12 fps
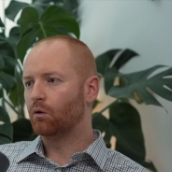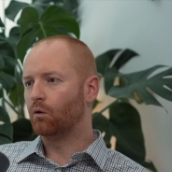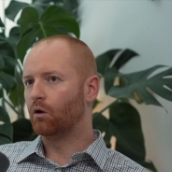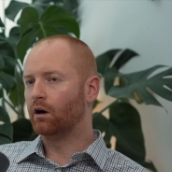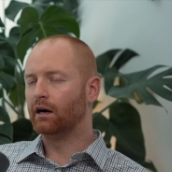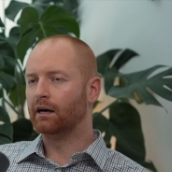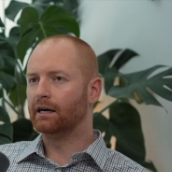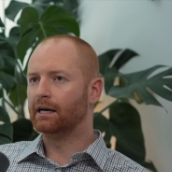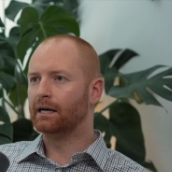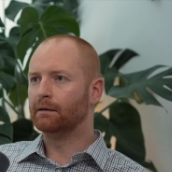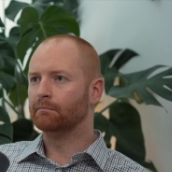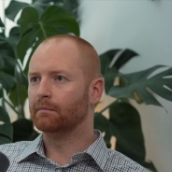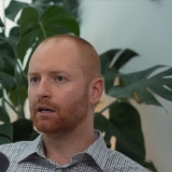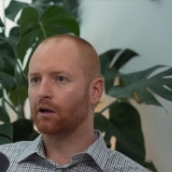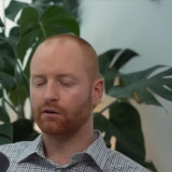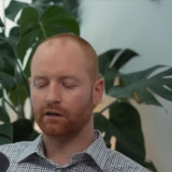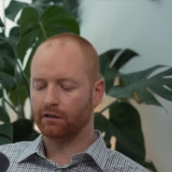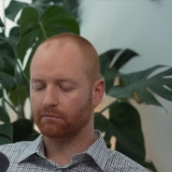Or
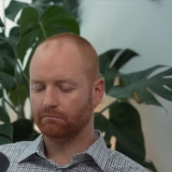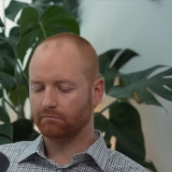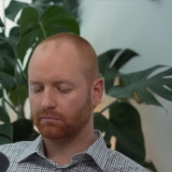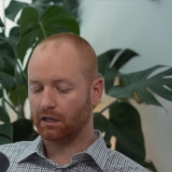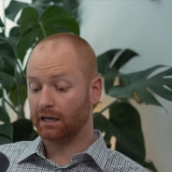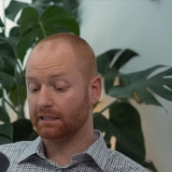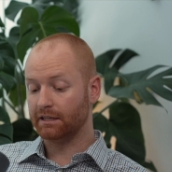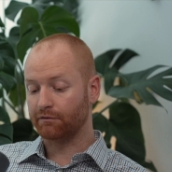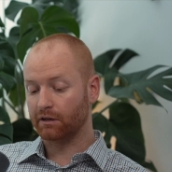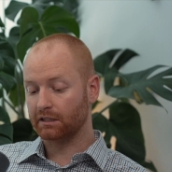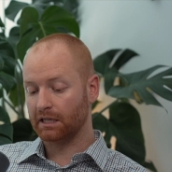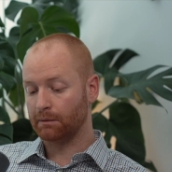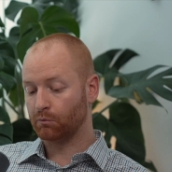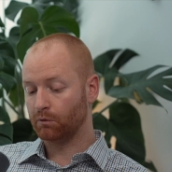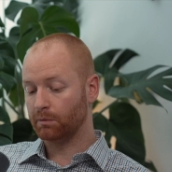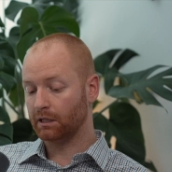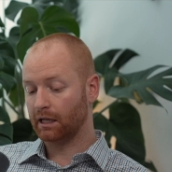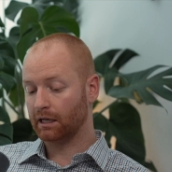another kind of different example
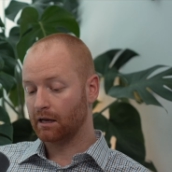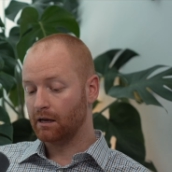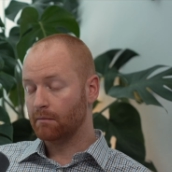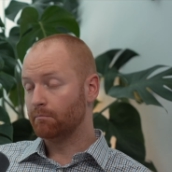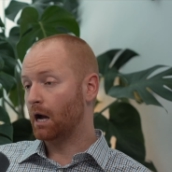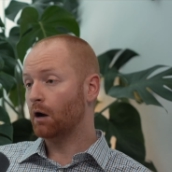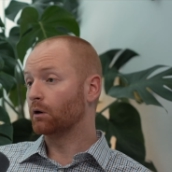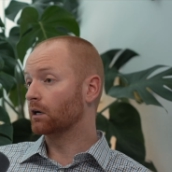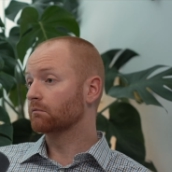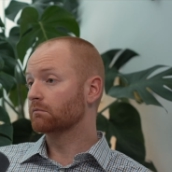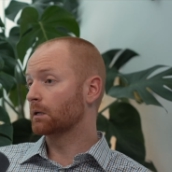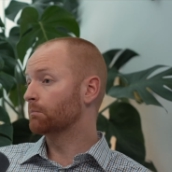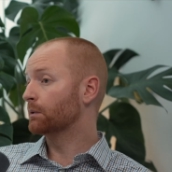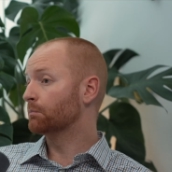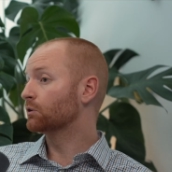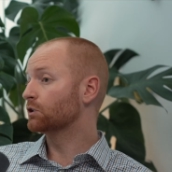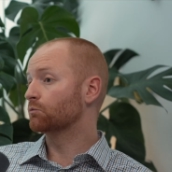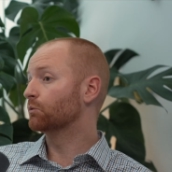would be like power. Some
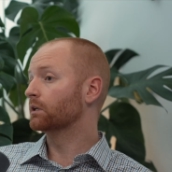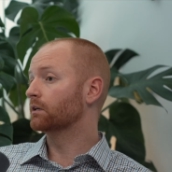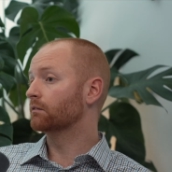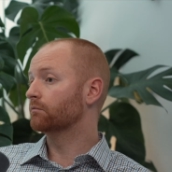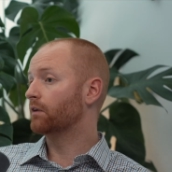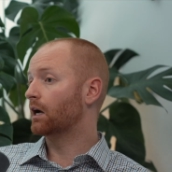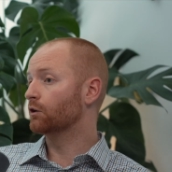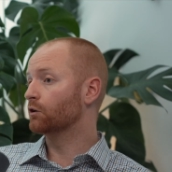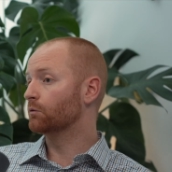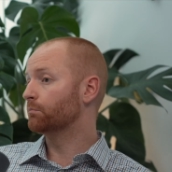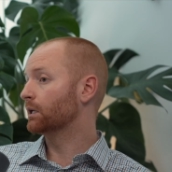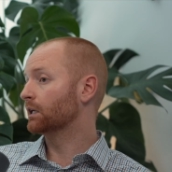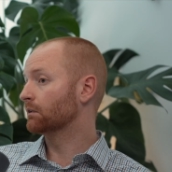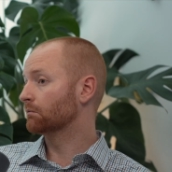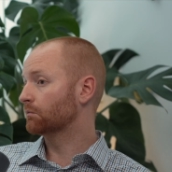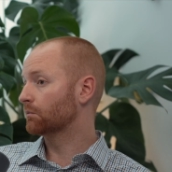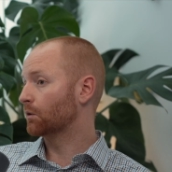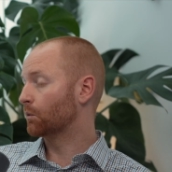people just really value
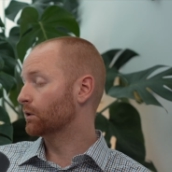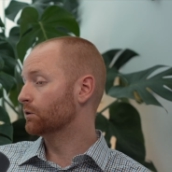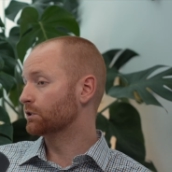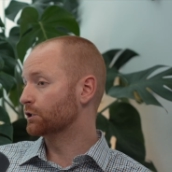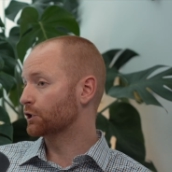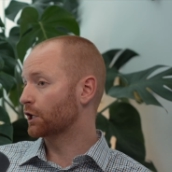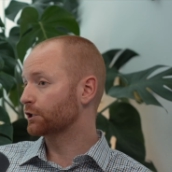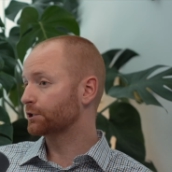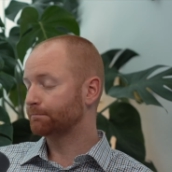being the one who's in charge.